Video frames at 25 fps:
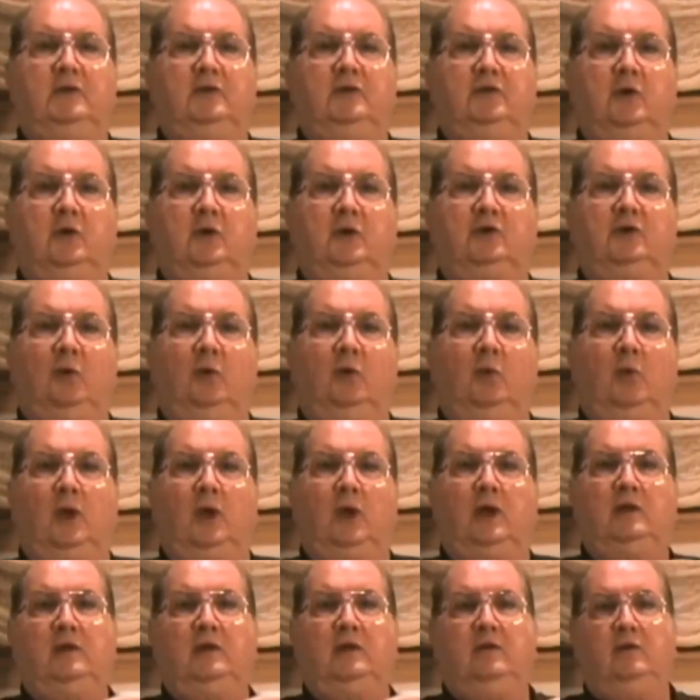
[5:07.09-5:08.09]
So it's a
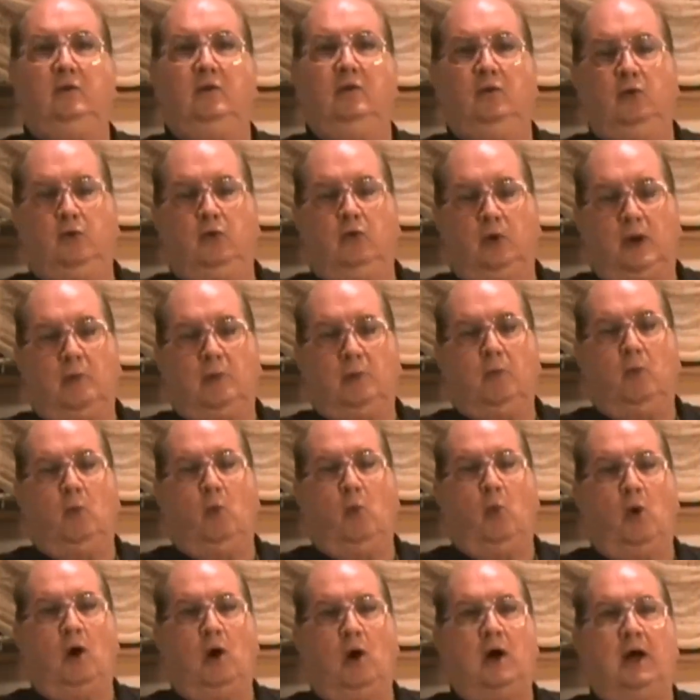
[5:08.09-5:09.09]
red grape
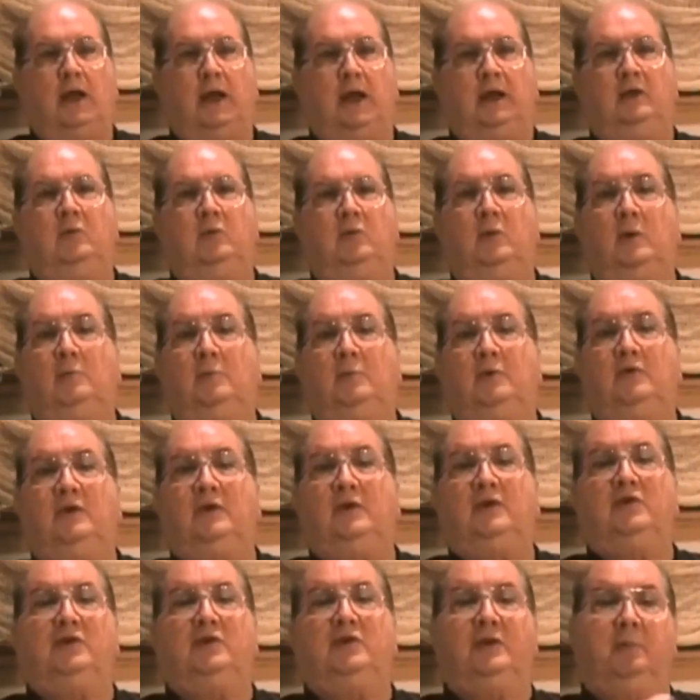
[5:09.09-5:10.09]
wine
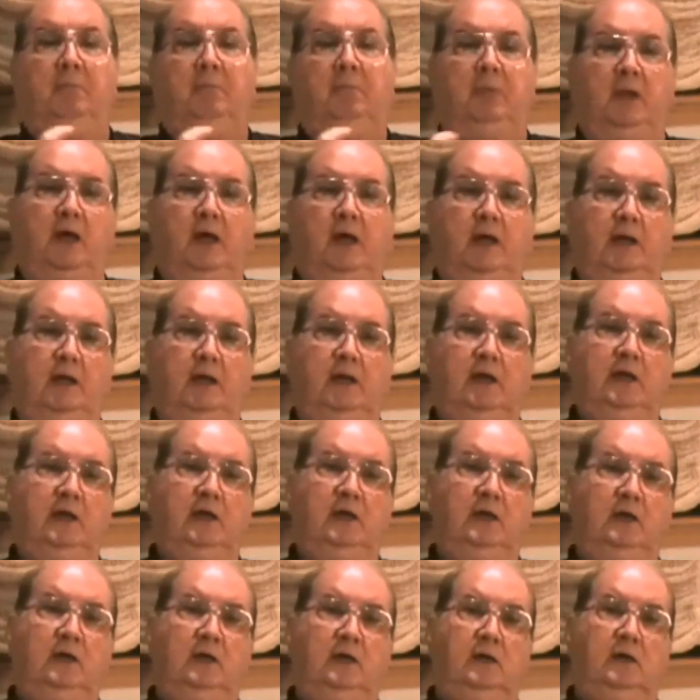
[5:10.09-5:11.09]
represents the blood
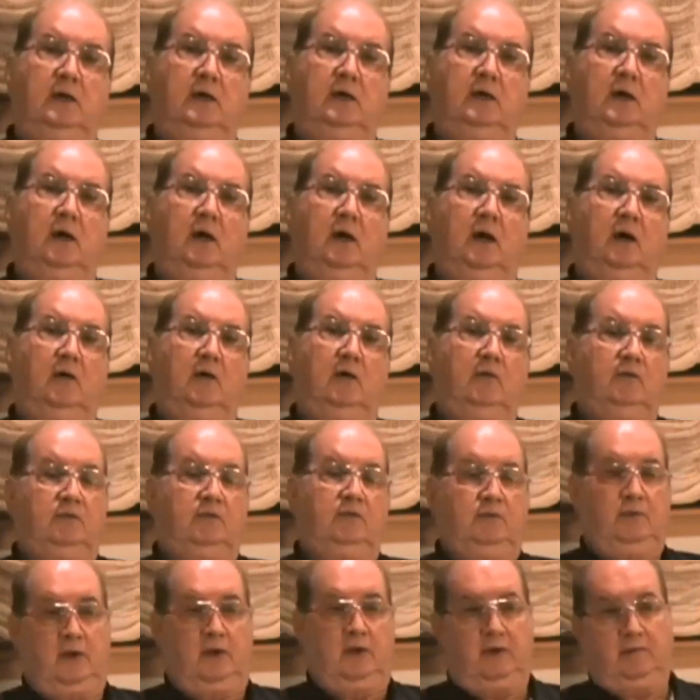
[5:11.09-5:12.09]

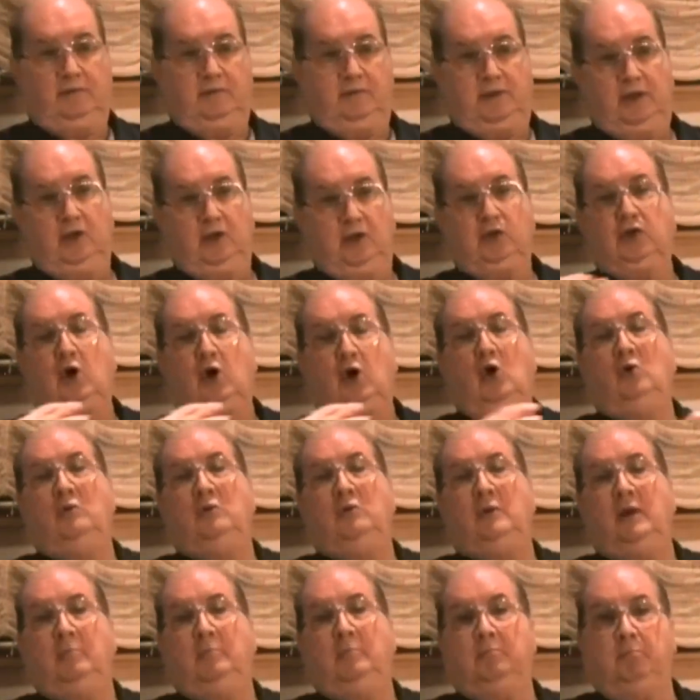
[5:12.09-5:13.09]
of the
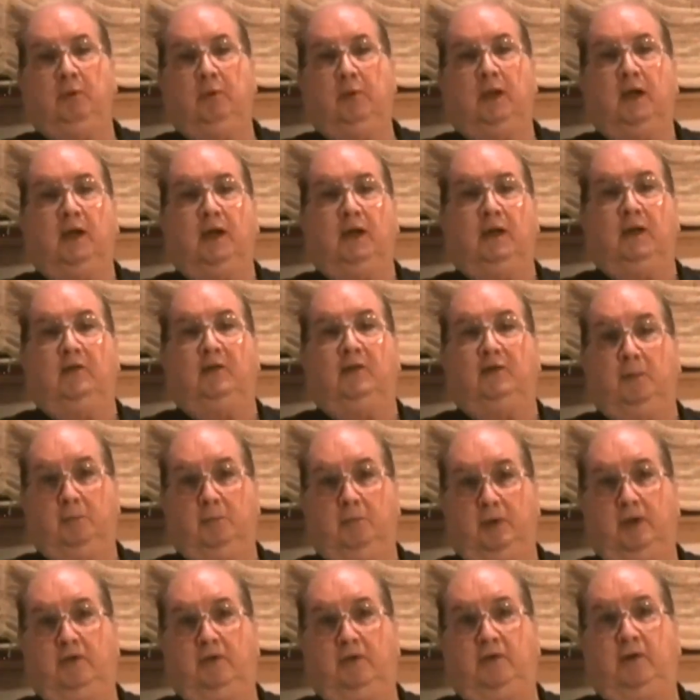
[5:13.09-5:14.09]
atonement blood. It's a
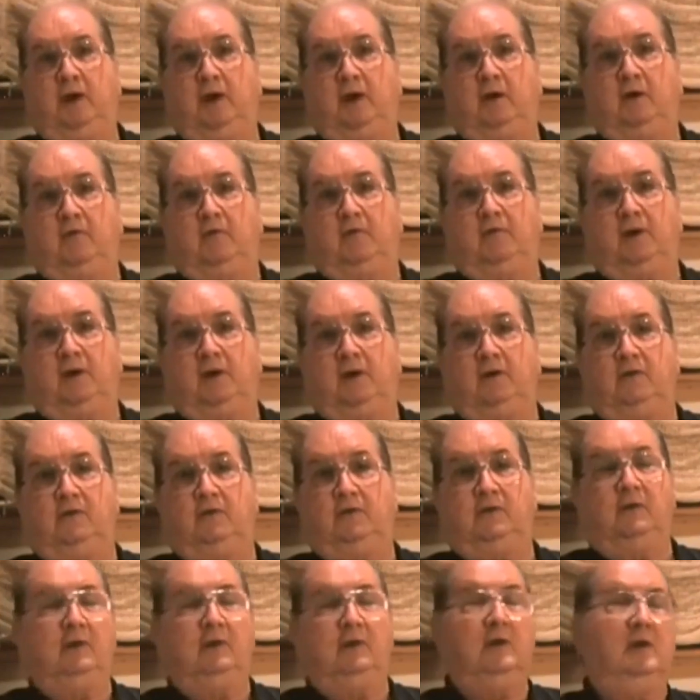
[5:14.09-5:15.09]
blood
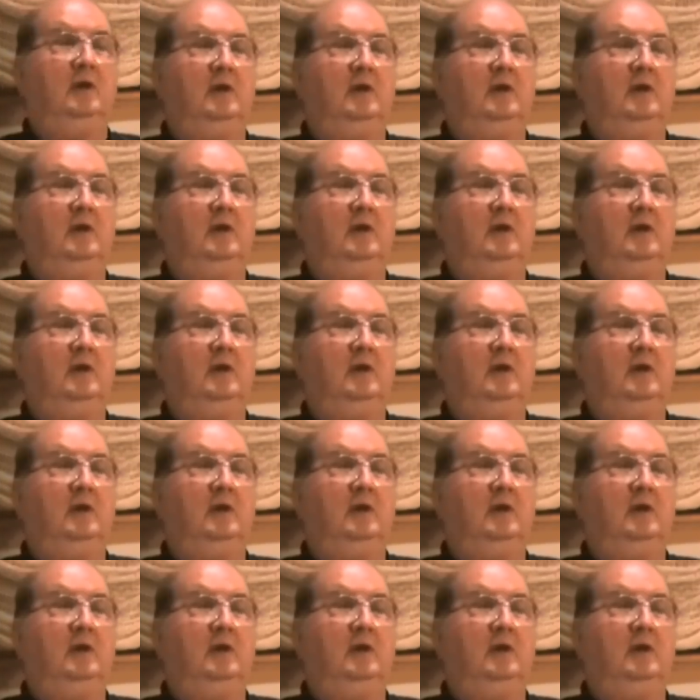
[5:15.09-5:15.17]
sacrifice.